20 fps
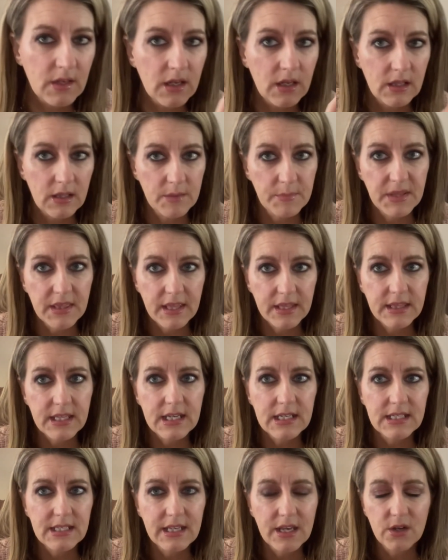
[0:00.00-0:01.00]
Let me let
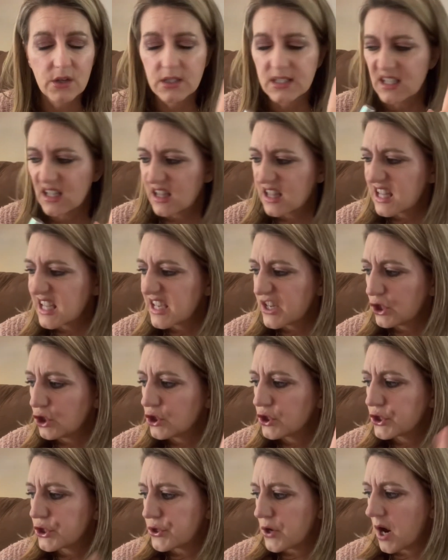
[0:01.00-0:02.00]
that settle. It's a little
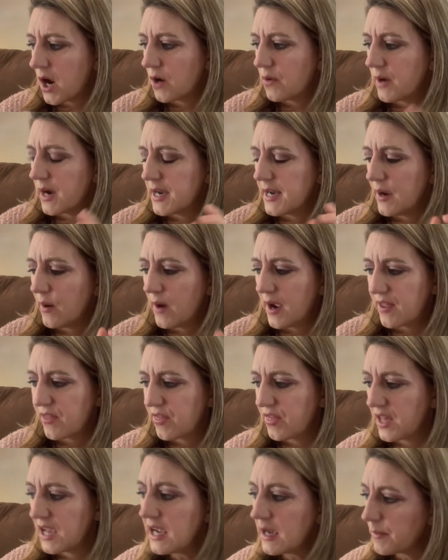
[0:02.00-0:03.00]
strong right now. I
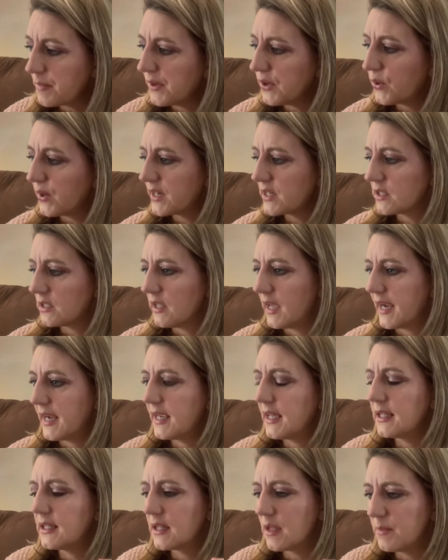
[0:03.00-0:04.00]
think I'm going to like
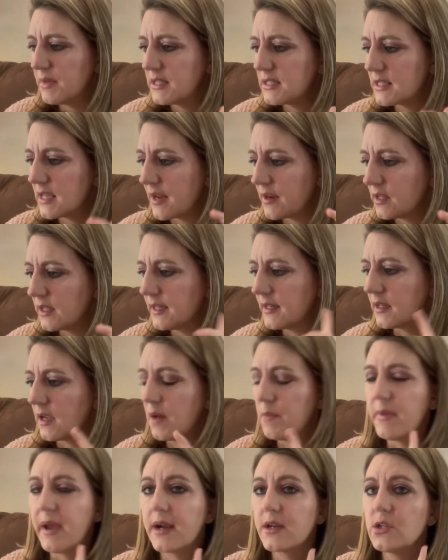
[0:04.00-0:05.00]
it. Let me settle it and
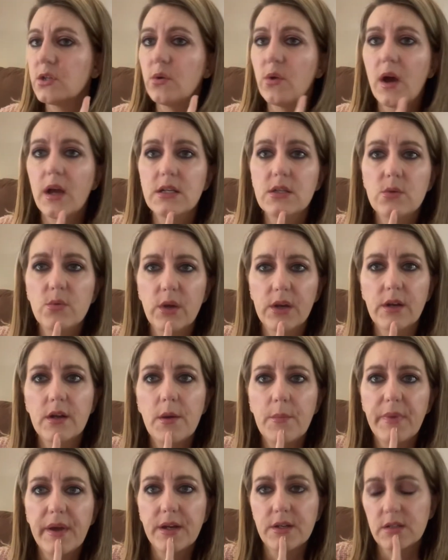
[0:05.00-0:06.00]
come back to you. I do want to
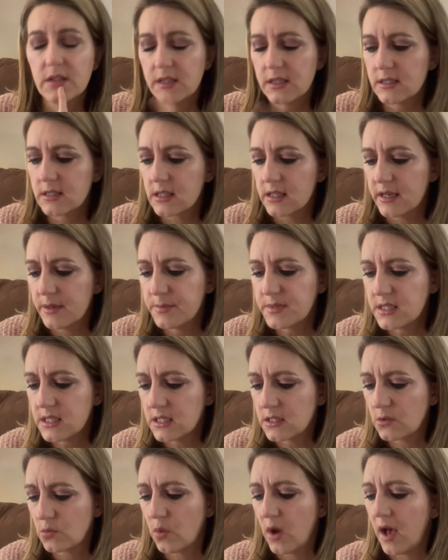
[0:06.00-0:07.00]
come back to these lips
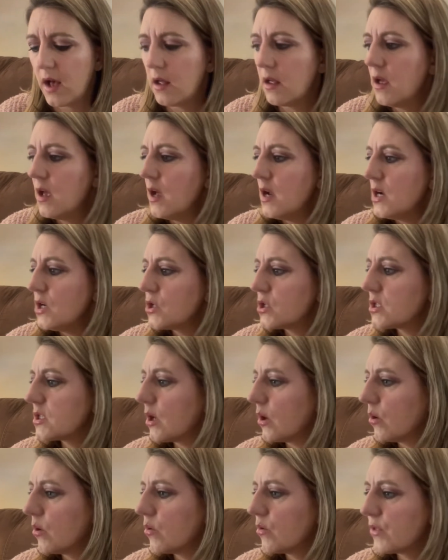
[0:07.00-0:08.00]
as well.
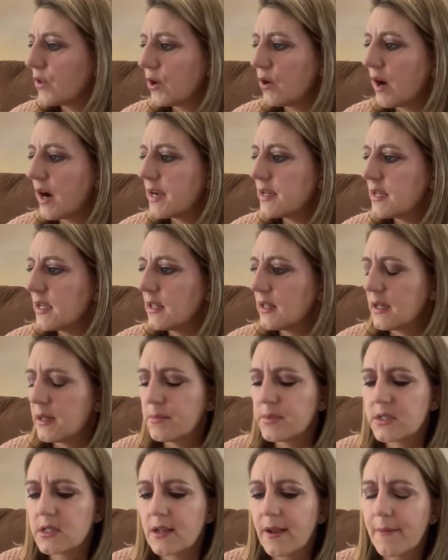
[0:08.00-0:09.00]
So the Grande
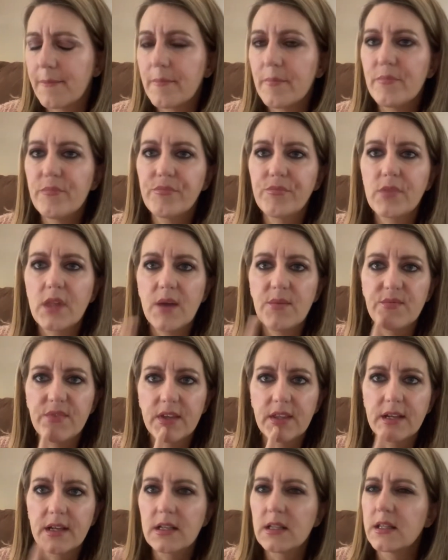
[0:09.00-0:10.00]
lips, I'm
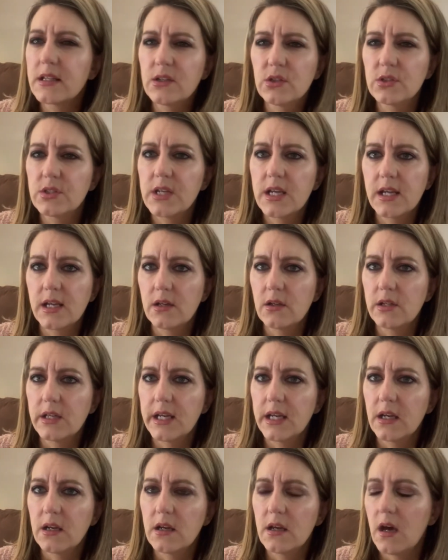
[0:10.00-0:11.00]
feeling a little
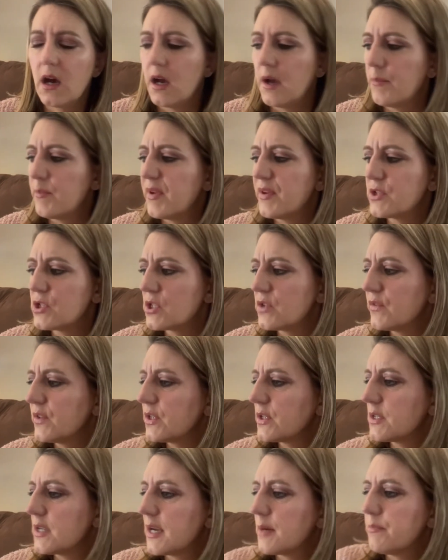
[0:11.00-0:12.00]
tingly. Um, it just
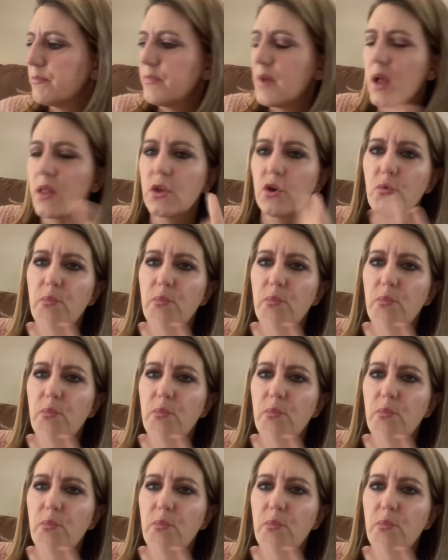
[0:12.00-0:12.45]
feels like a little